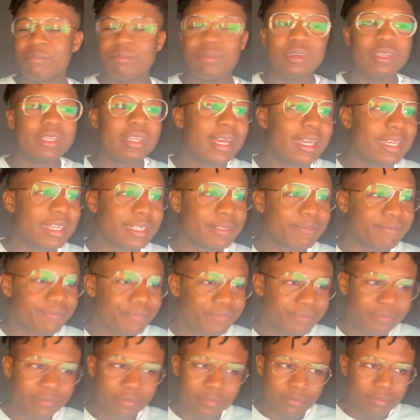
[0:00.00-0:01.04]
But,
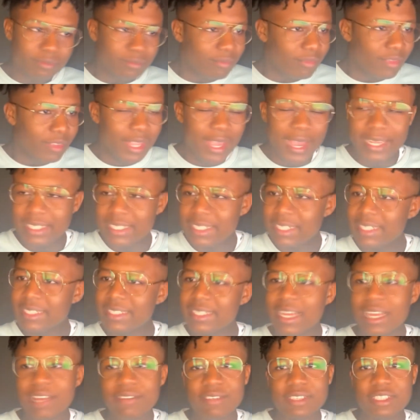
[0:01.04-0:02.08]
Anthony
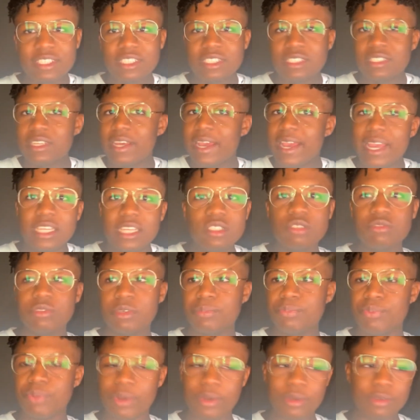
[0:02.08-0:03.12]
Davis,
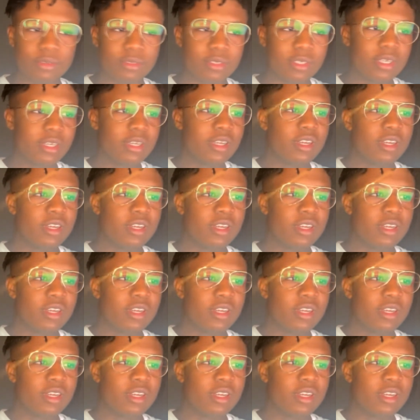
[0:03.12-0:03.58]
injury prone.